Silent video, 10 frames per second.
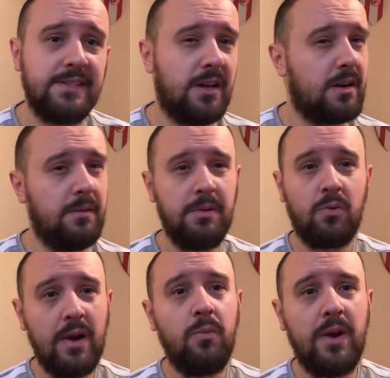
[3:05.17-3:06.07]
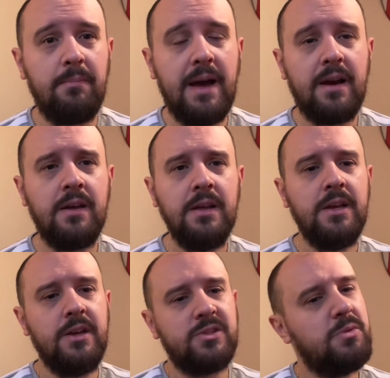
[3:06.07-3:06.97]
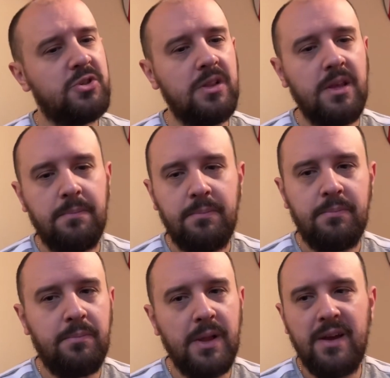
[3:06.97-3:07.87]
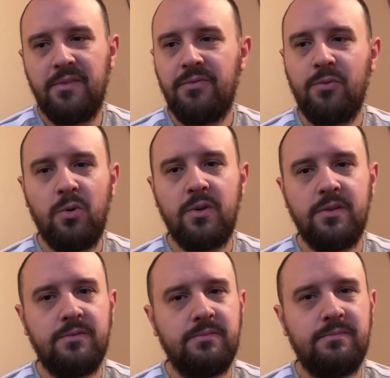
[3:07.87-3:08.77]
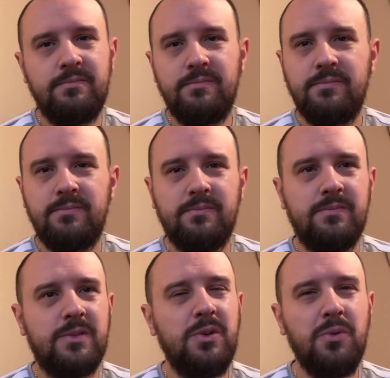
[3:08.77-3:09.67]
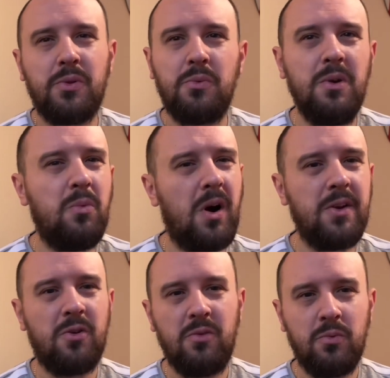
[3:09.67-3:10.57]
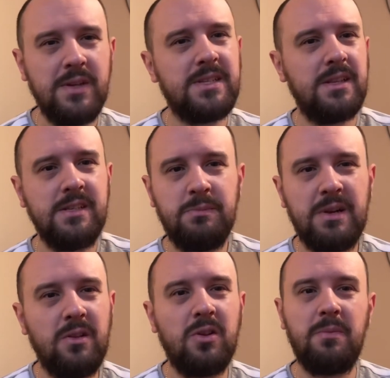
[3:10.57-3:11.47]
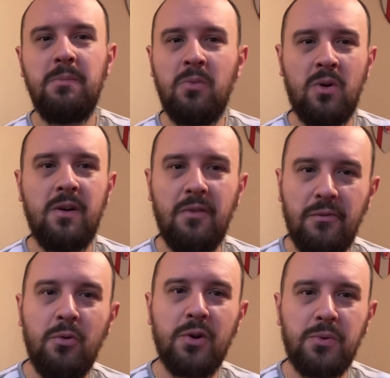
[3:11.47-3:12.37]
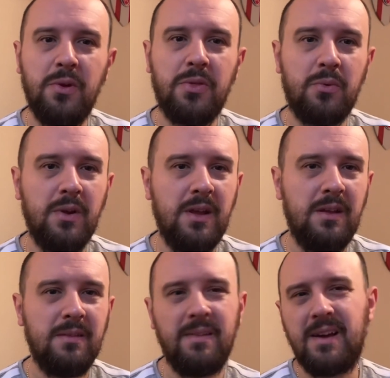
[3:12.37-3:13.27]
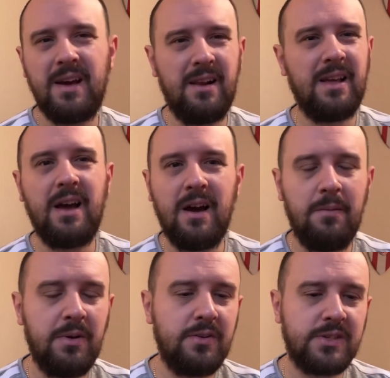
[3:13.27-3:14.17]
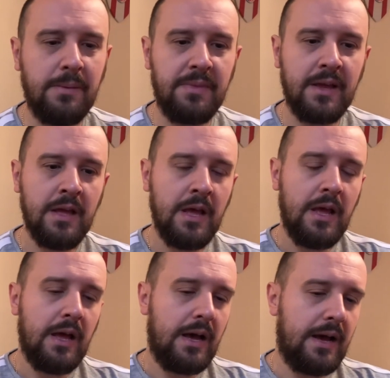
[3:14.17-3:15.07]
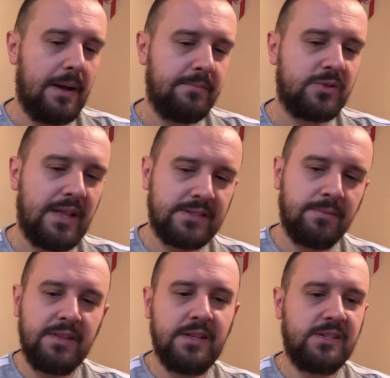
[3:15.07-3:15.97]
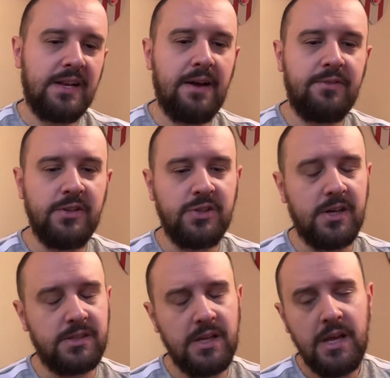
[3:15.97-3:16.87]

He's not going to be a right wing back. So we usually play a 4-2-3-1, or recently it's been a little bit more of a 4-3-3, like kind of like a hybrid or something. So that's something that he's going to have to adjust.